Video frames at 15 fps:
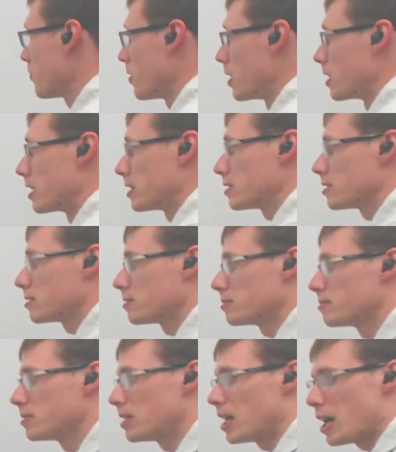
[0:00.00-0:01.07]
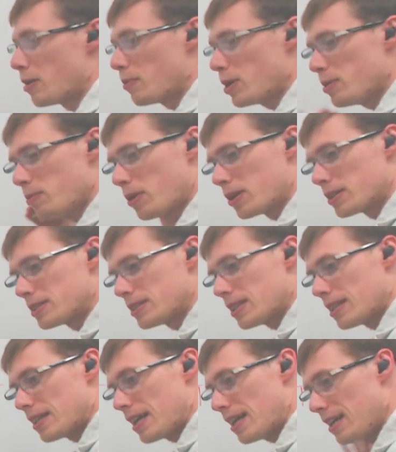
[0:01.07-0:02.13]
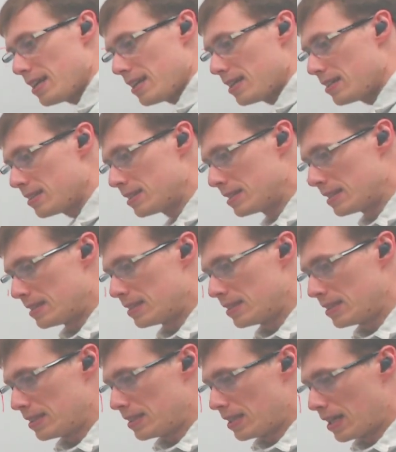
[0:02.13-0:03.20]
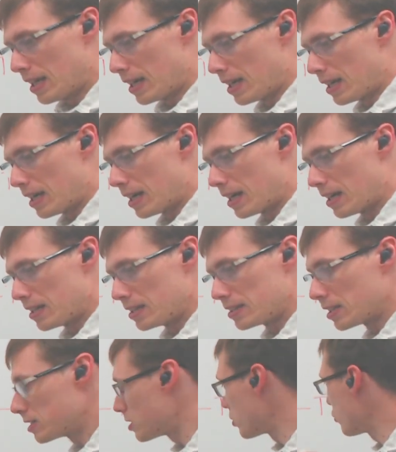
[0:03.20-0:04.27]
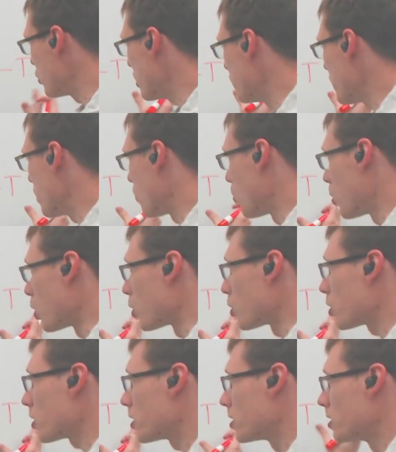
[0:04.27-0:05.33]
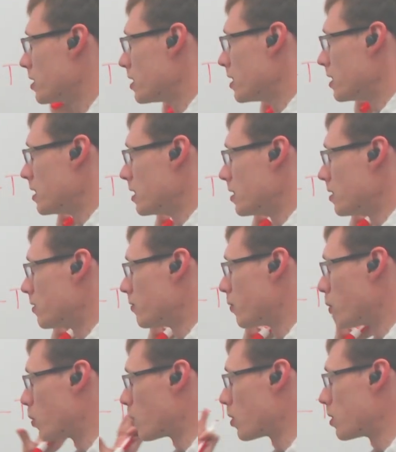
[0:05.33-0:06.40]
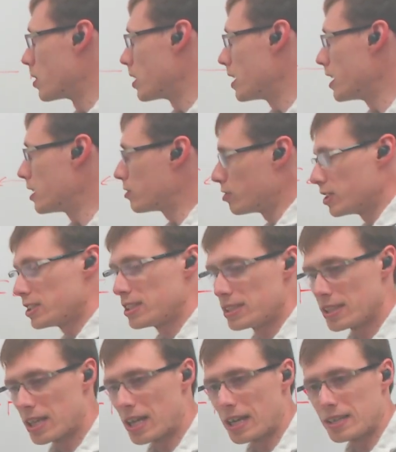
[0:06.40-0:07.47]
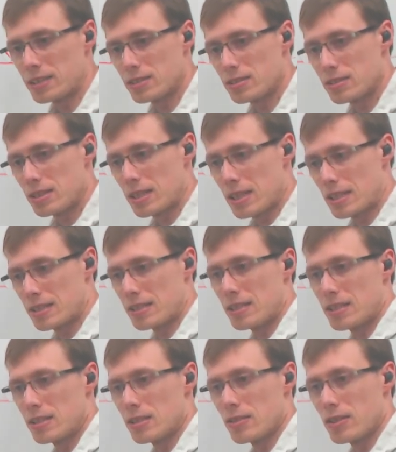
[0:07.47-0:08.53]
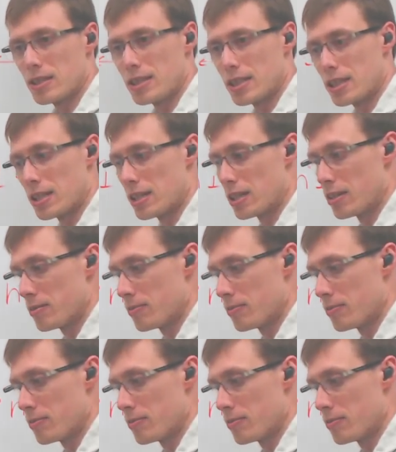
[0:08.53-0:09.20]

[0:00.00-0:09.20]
fungus, and we want to say, hey, does the treatment work for increasing the height at the end of the